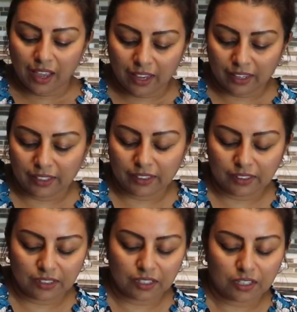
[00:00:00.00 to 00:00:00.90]

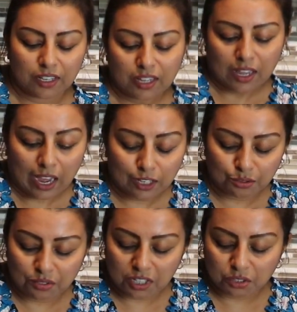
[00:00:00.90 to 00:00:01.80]
and as
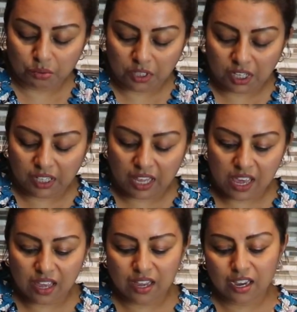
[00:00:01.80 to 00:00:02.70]
soon as we're done
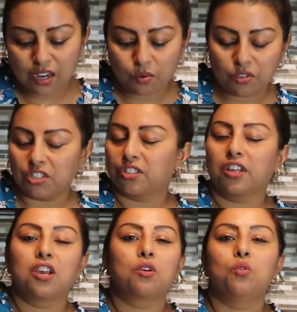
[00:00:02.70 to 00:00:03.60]
here we're just
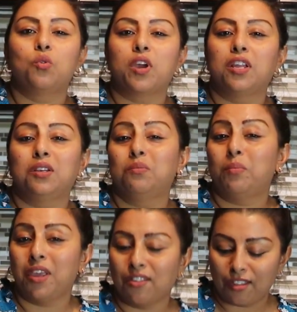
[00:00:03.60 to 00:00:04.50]
gonna go and
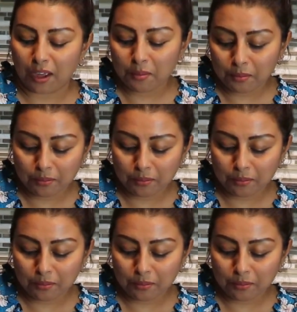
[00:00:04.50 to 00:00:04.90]
bake them.